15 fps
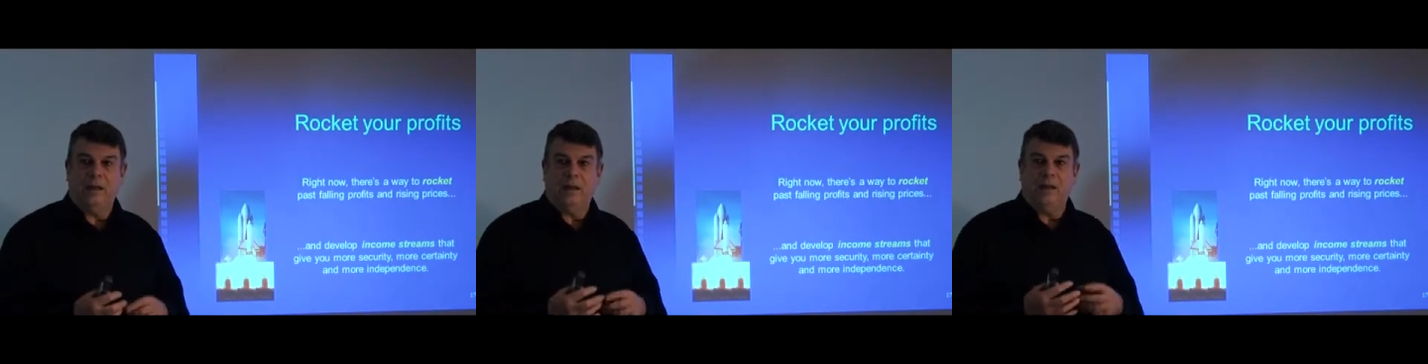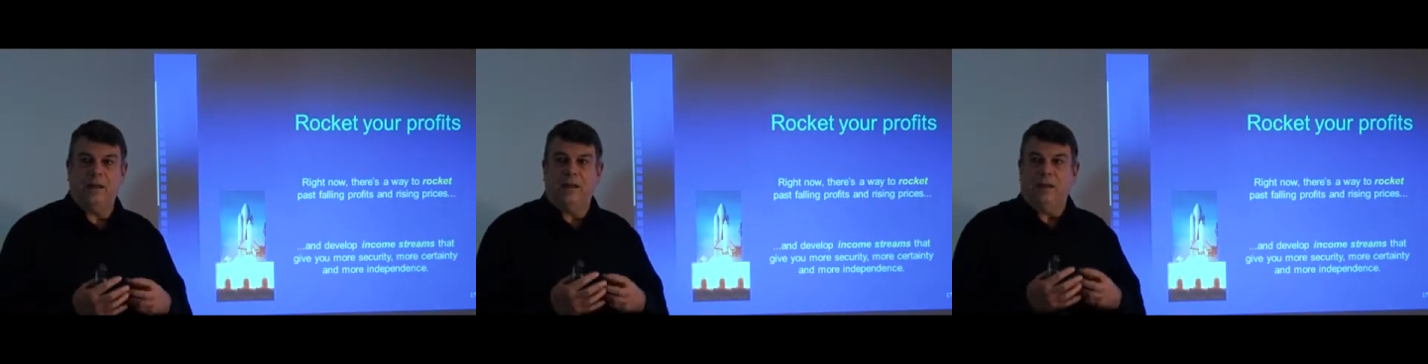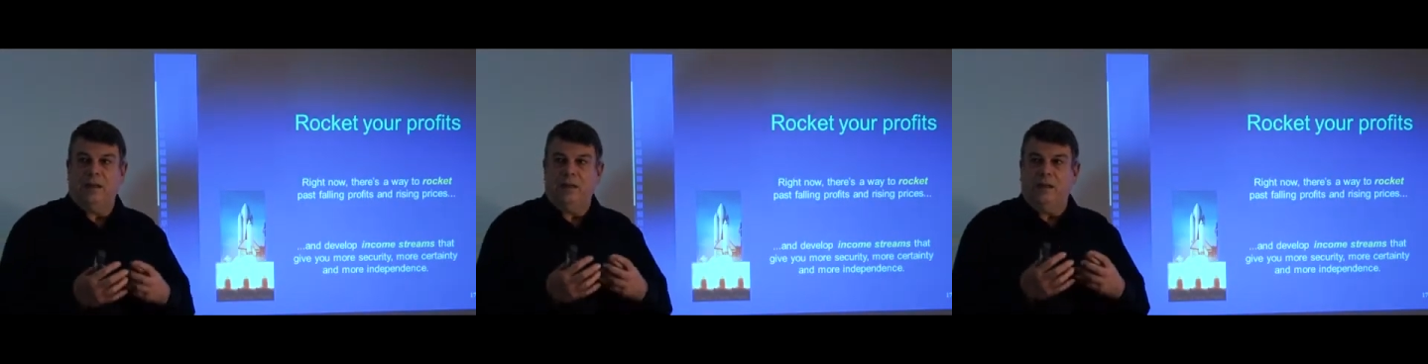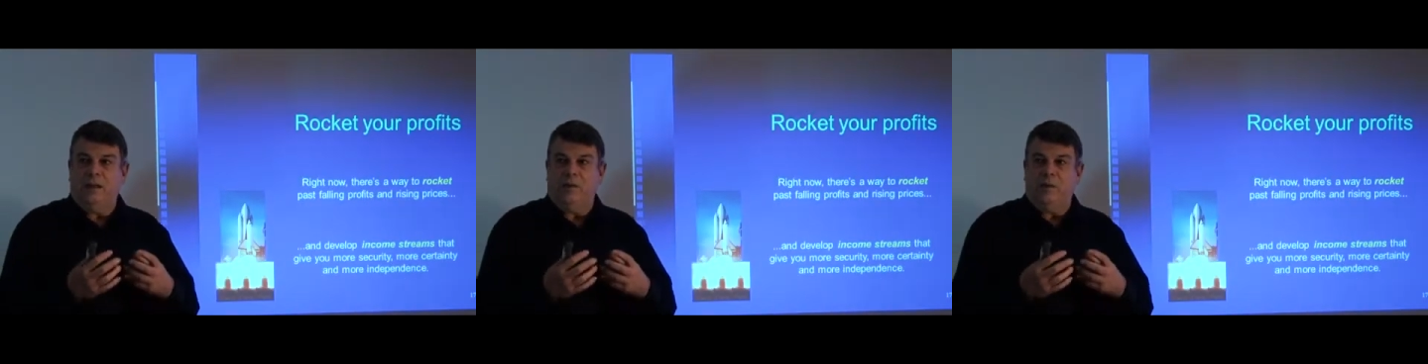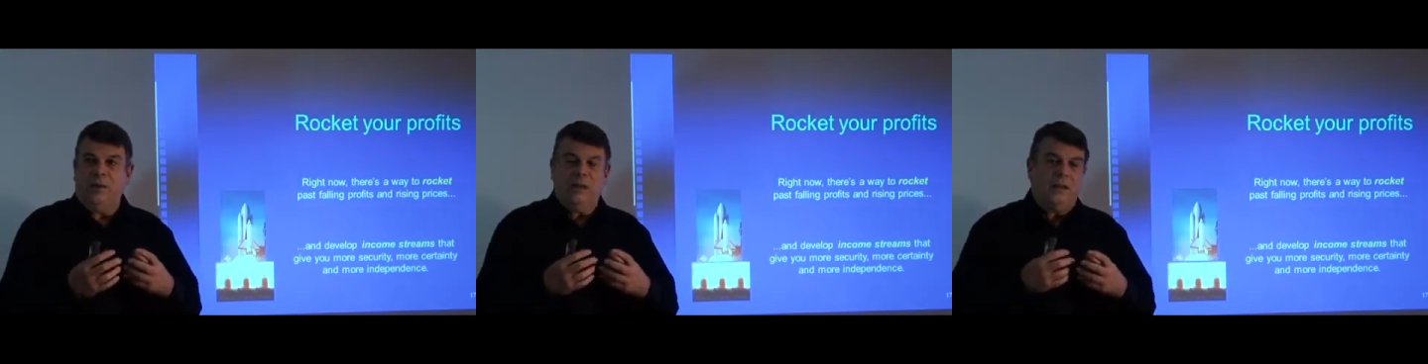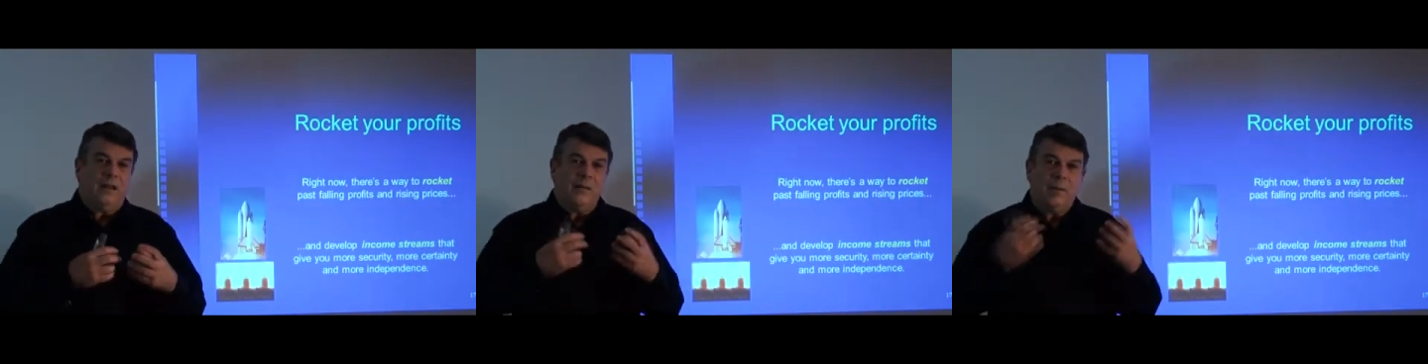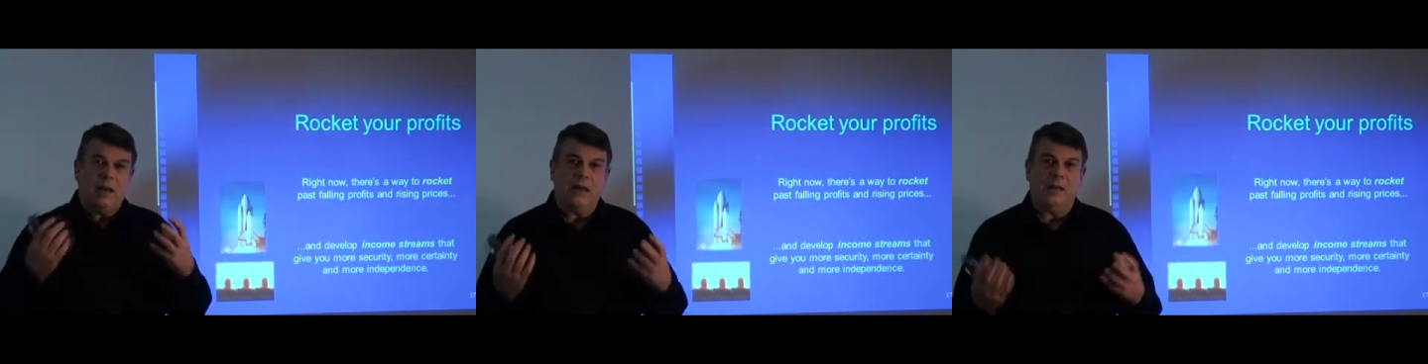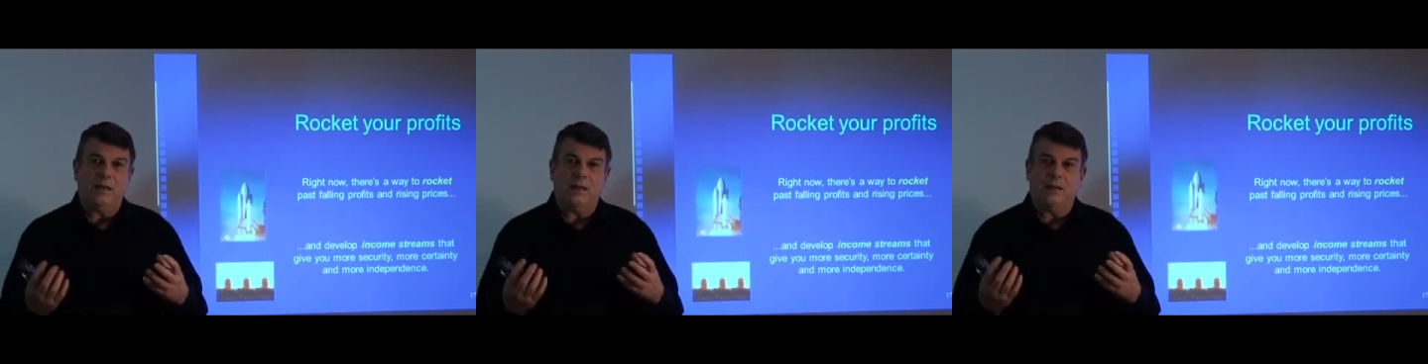And when you think
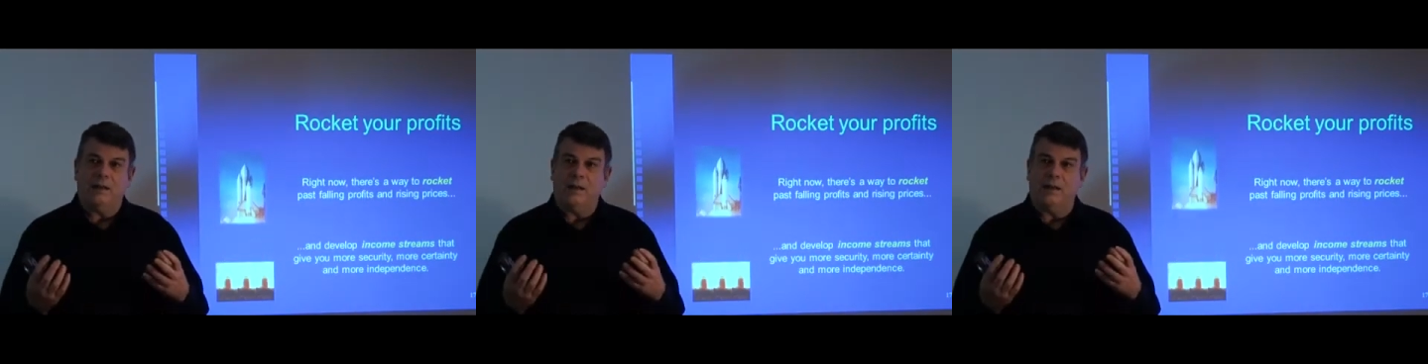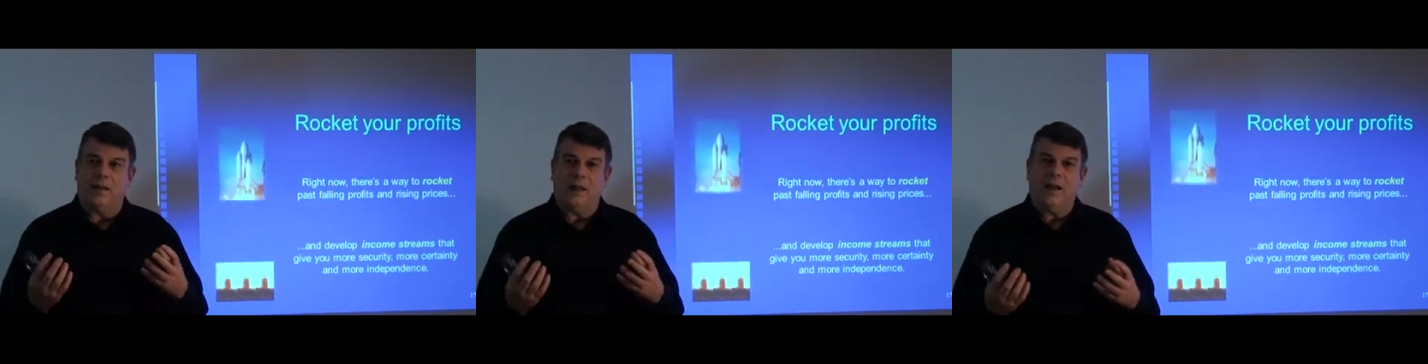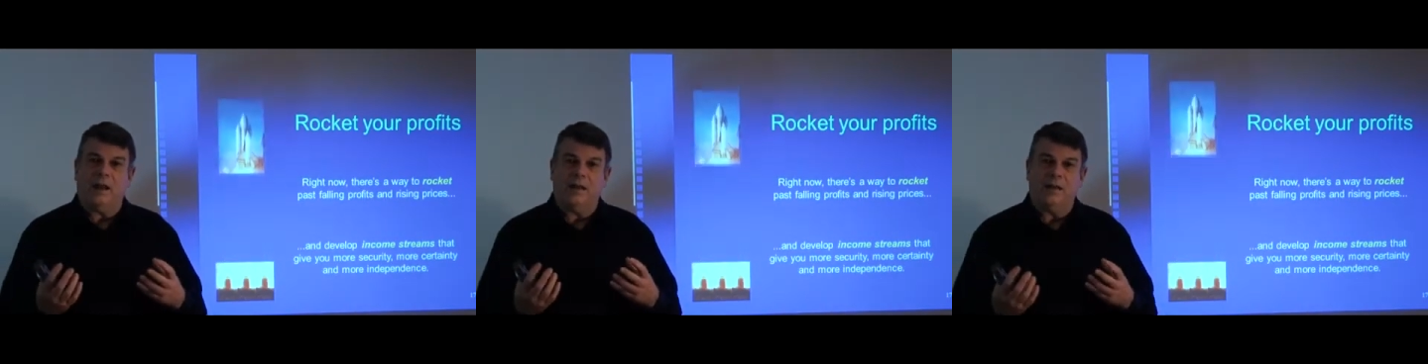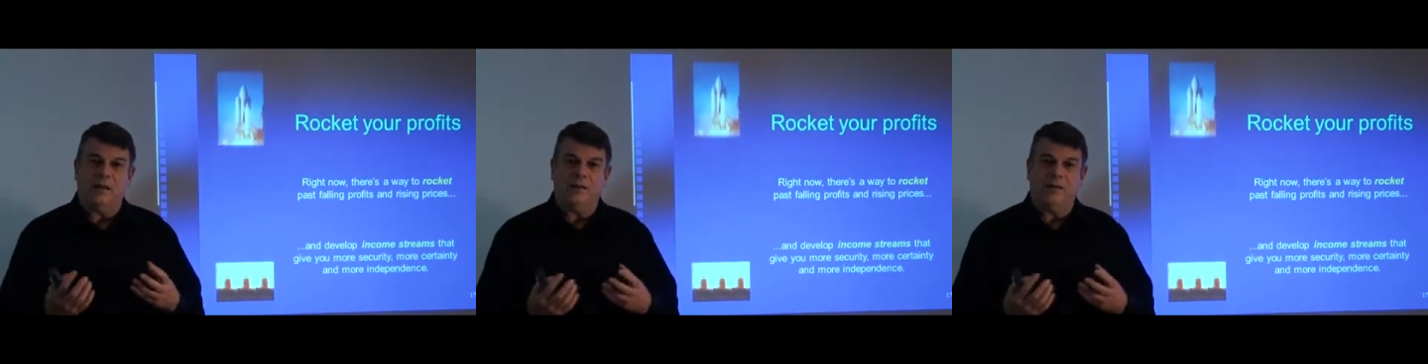about that,